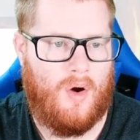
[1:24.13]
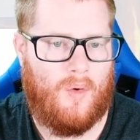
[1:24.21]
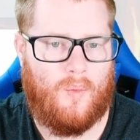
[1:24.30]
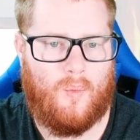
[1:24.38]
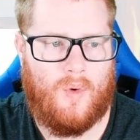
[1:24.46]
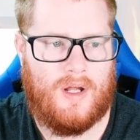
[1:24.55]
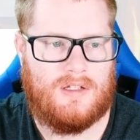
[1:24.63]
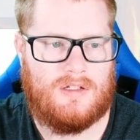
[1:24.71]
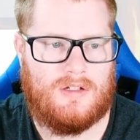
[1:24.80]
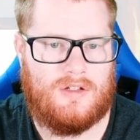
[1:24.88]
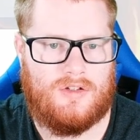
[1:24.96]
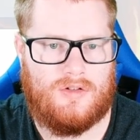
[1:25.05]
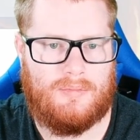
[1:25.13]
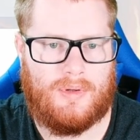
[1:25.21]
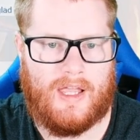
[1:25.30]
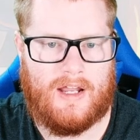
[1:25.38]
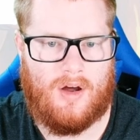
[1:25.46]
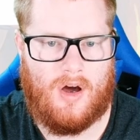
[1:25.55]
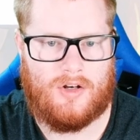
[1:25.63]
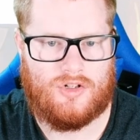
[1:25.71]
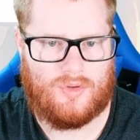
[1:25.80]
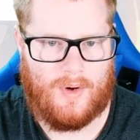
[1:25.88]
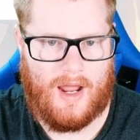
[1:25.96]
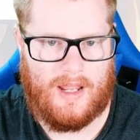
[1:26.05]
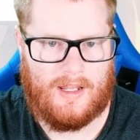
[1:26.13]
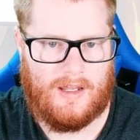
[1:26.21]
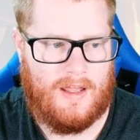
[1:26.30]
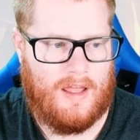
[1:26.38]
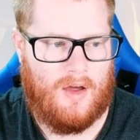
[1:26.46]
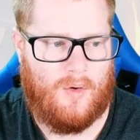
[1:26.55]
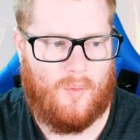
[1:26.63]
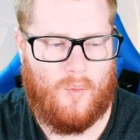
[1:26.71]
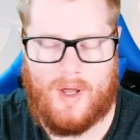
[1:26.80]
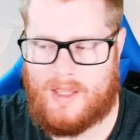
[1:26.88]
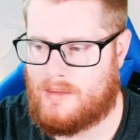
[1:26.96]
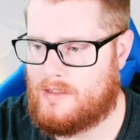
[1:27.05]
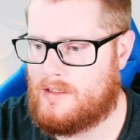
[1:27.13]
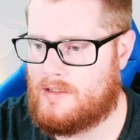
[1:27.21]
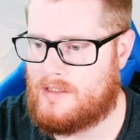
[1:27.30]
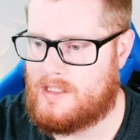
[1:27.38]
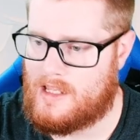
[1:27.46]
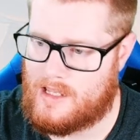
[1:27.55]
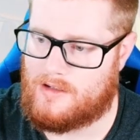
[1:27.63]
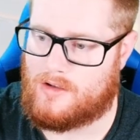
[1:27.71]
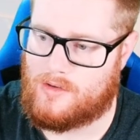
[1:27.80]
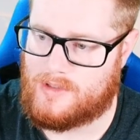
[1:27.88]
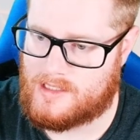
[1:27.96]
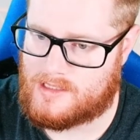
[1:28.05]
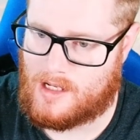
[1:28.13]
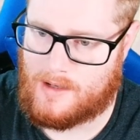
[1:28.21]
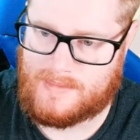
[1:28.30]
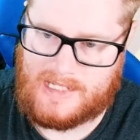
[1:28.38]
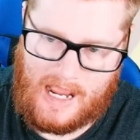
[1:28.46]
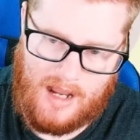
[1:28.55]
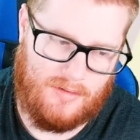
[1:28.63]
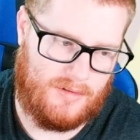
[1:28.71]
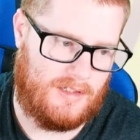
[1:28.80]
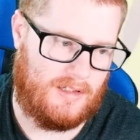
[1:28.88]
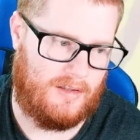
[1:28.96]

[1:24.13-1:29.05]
what do you plan on trying when the Indigo Disc comes out?